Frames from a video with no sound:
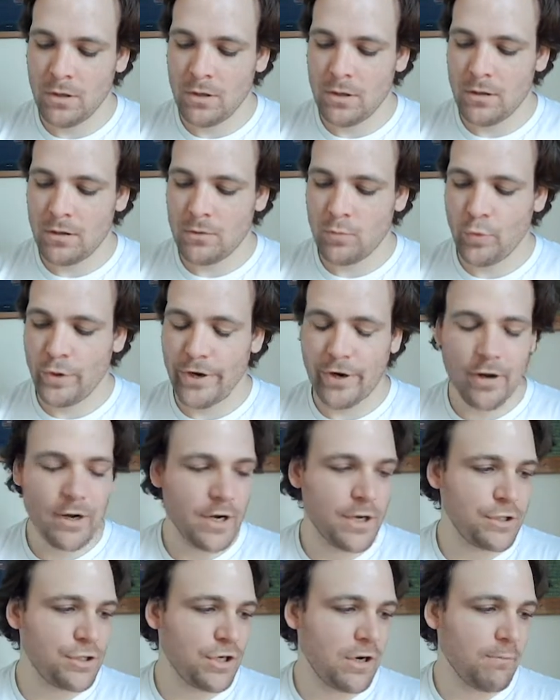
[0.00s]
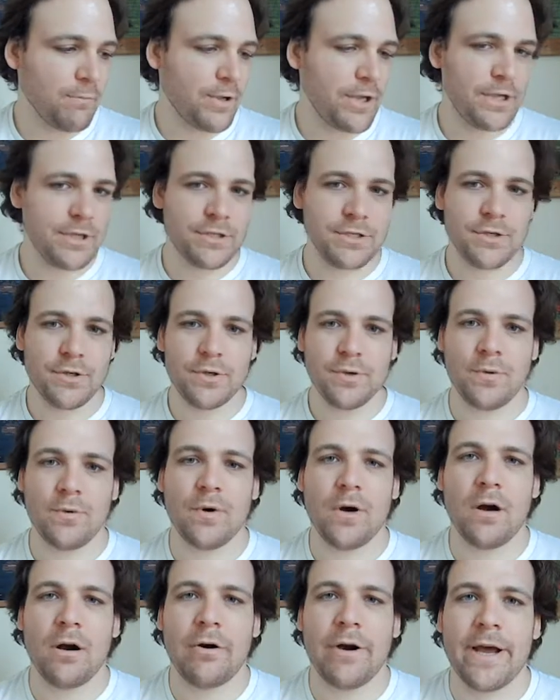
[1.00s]
We are going to jump into
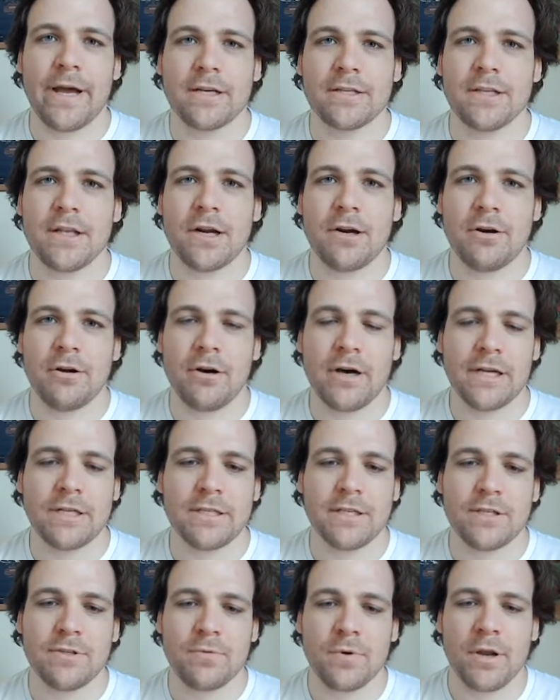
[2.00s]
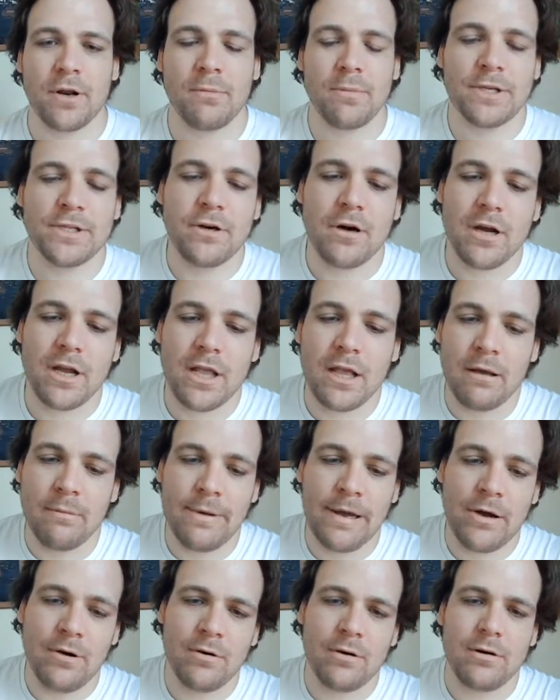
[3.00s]
our accidental lessons. We're going to be talking
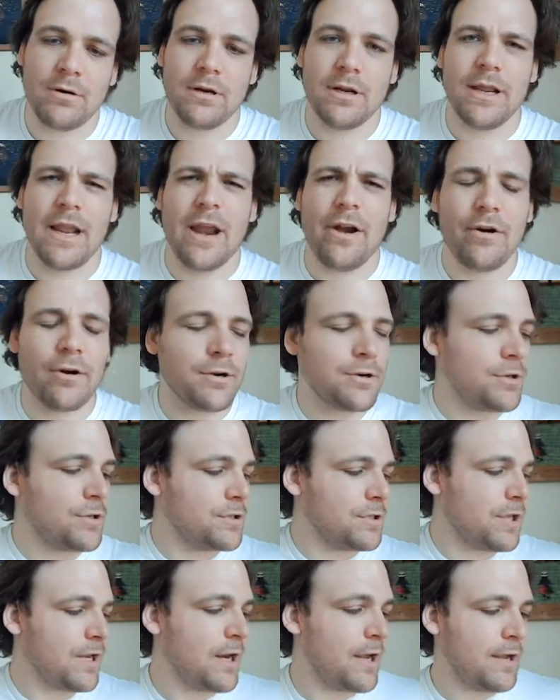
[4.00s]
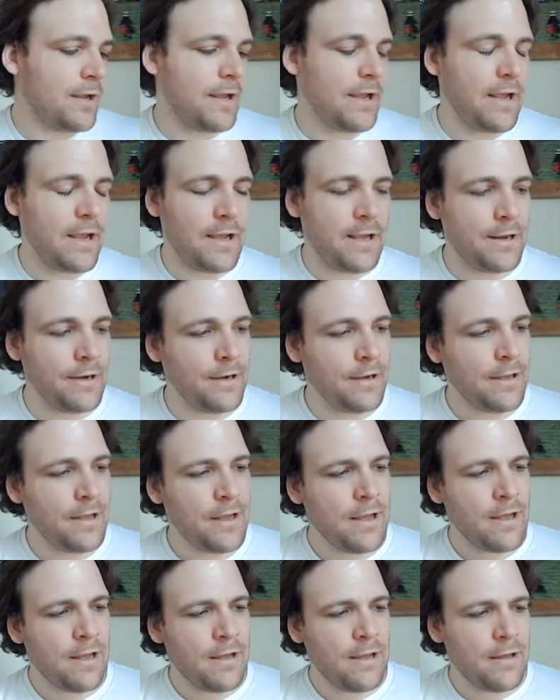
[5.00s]
about characters today, and
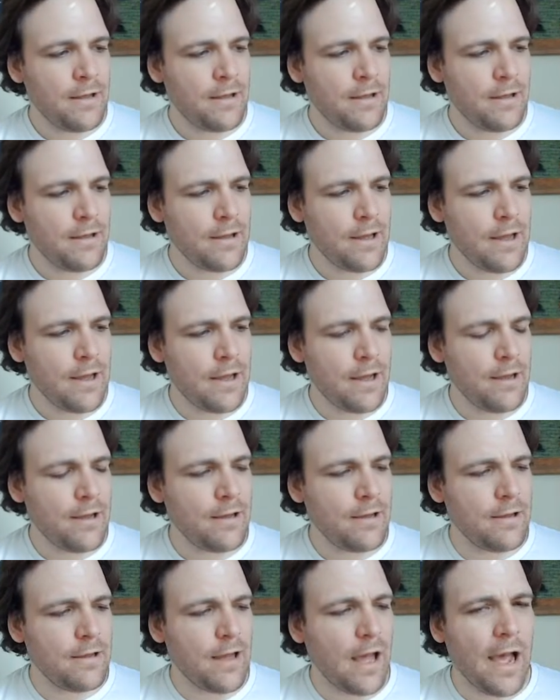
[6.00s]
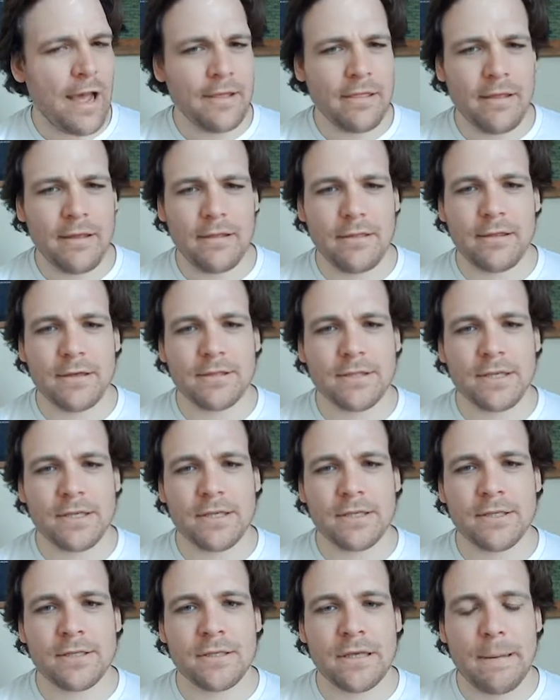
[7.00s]
I think this
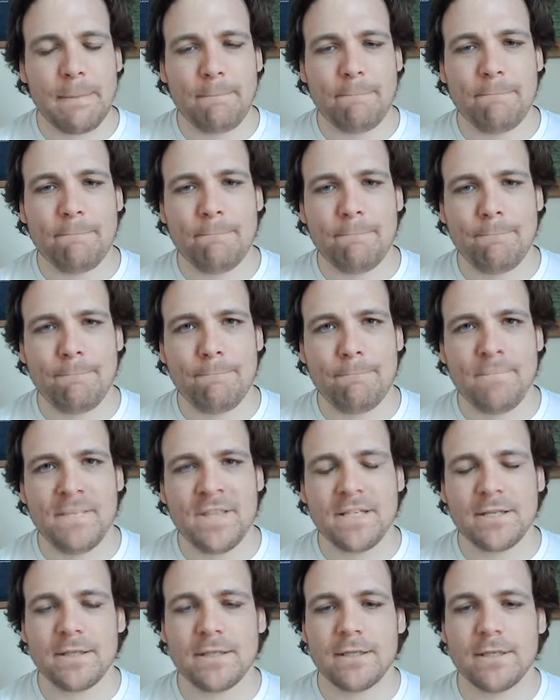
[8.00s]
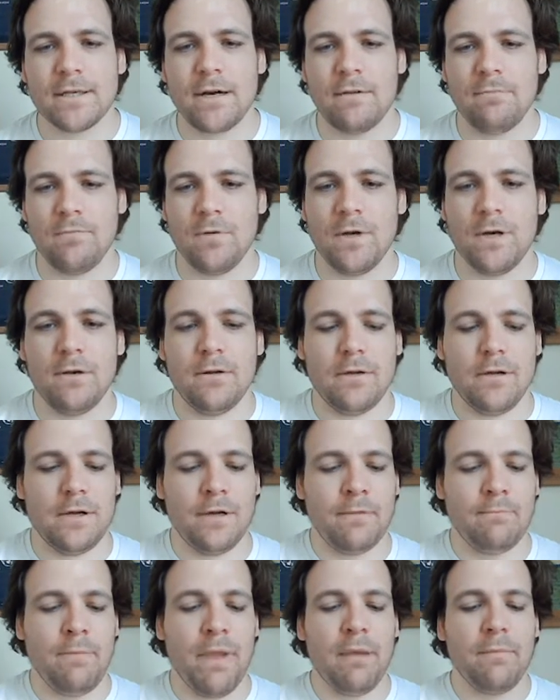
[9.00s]
is a tough one.
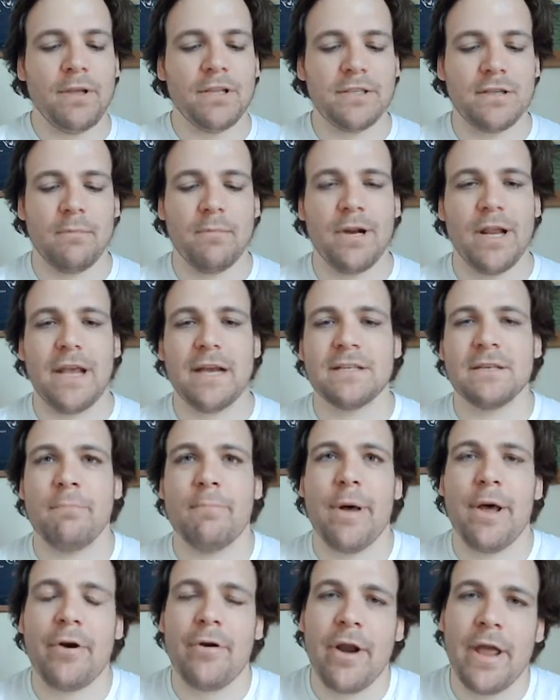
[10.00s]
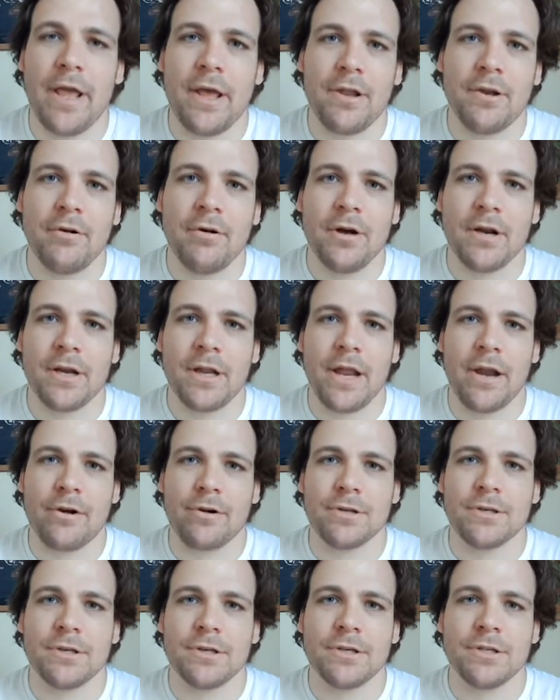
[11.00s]
Maybe somebody has a better handle on
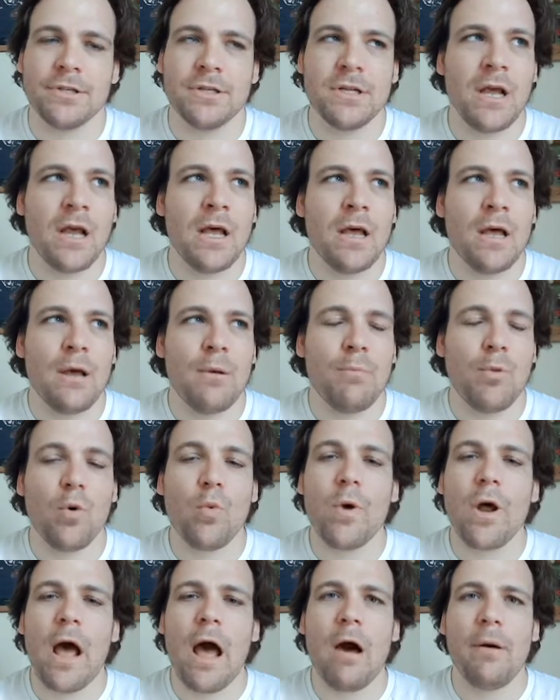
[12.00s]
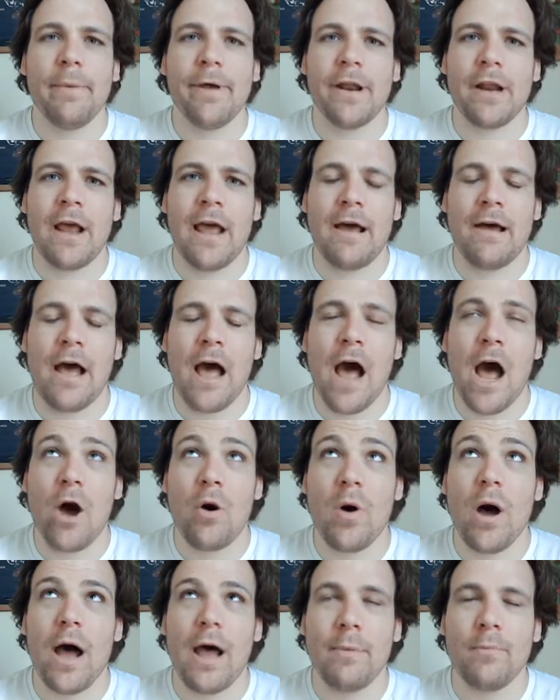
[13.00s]
characters, but how
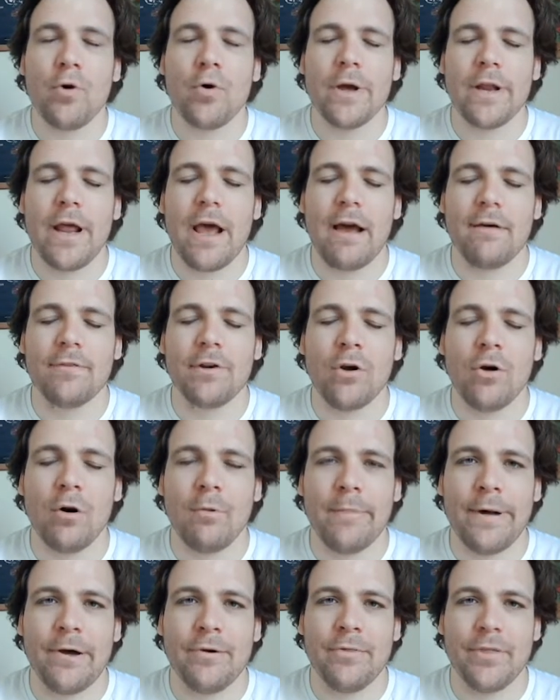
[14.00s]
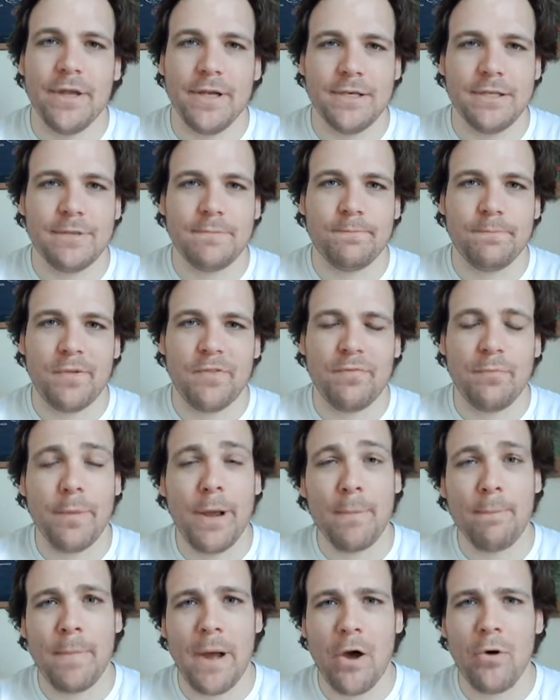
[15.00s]
I'm going to have to go about this, if my
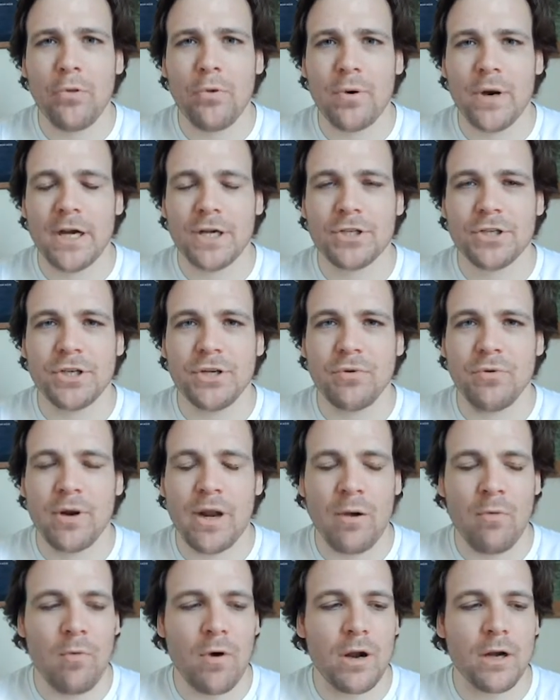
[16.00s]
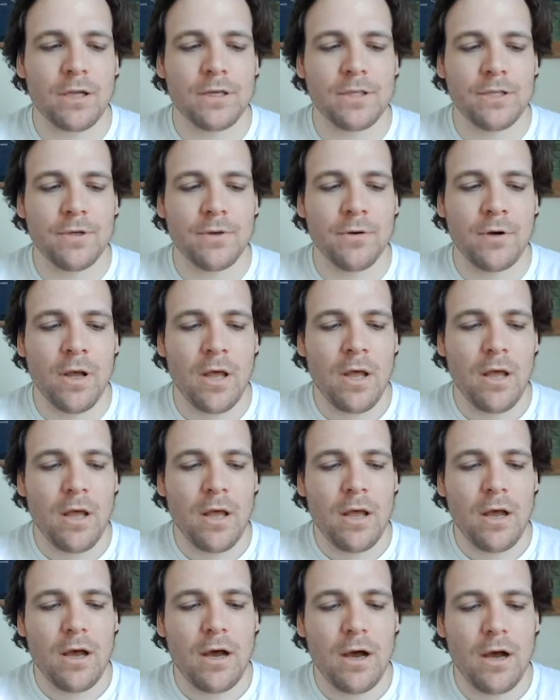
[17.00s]
mouth will actually do what I want it to.
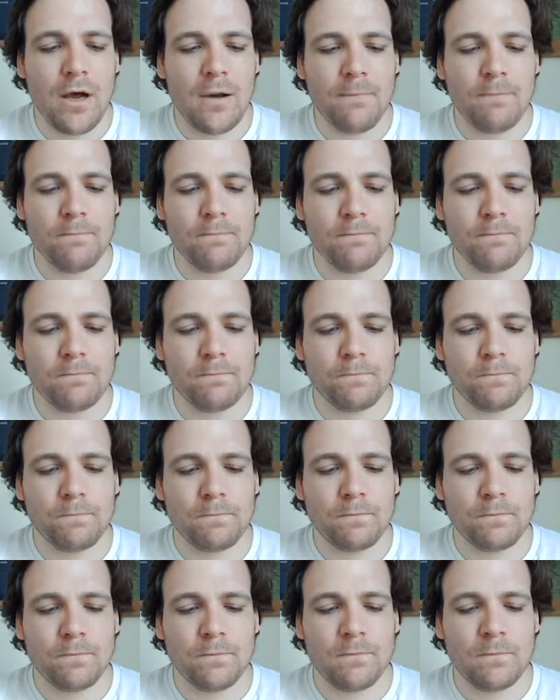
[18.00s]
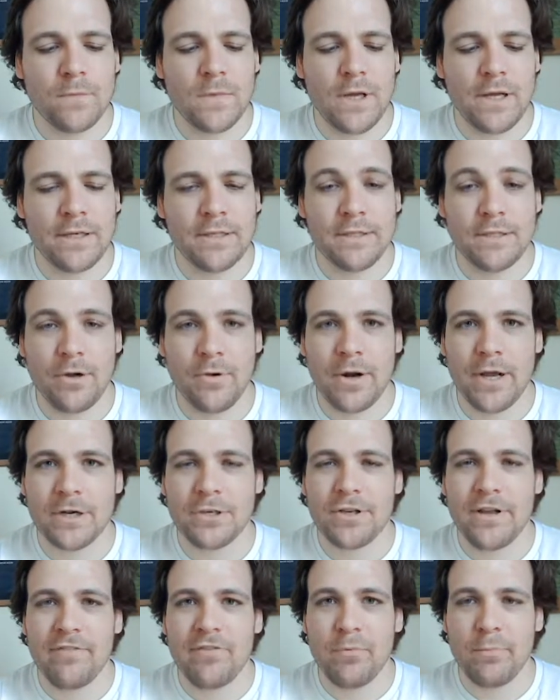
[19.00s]
I don't
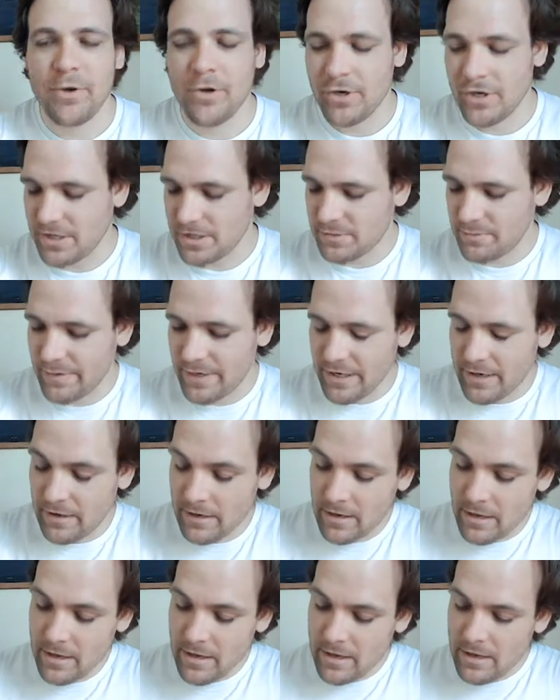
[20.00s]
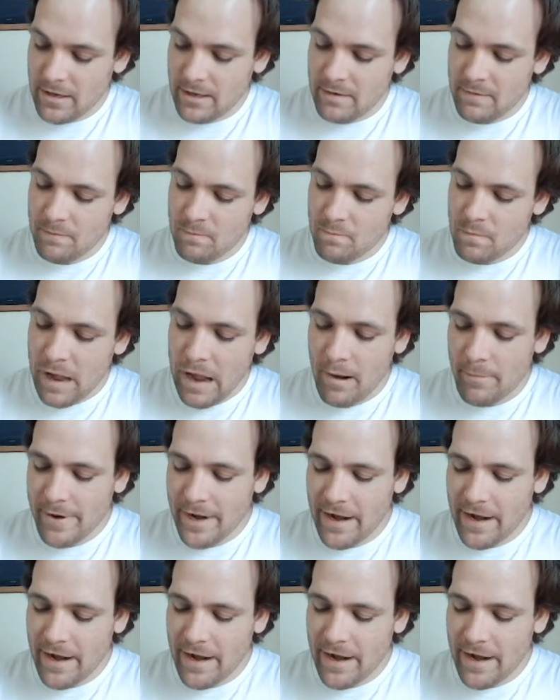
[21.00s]
actually have the ability to speak. How I'm going